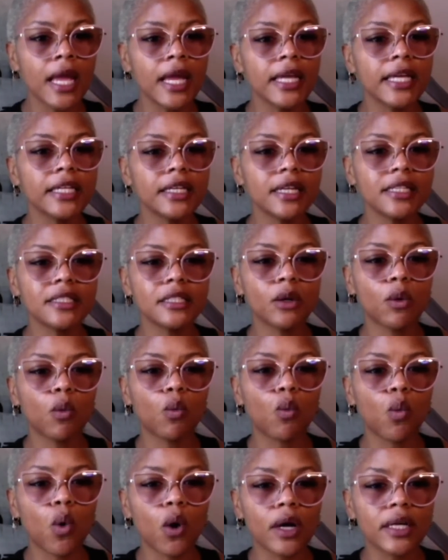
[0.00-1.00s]
He doesn't
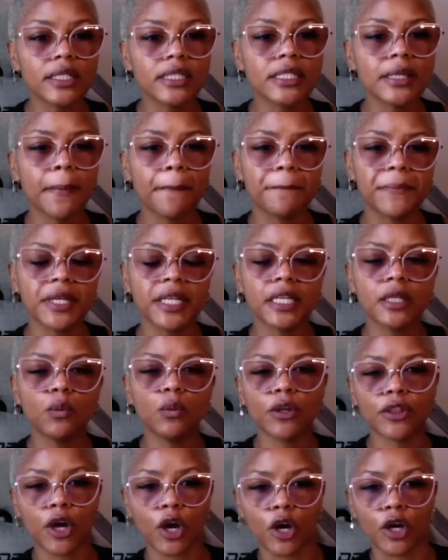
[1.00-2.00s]
want to be
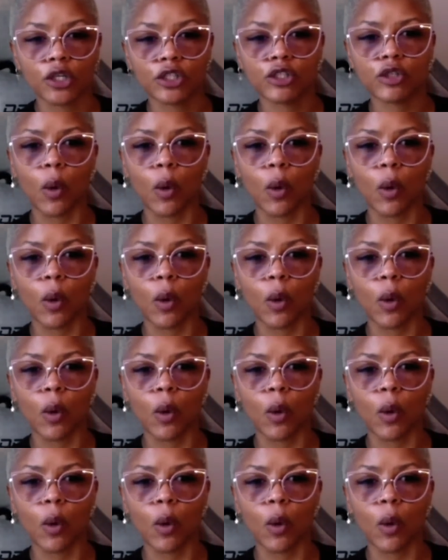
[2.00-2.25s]
with her.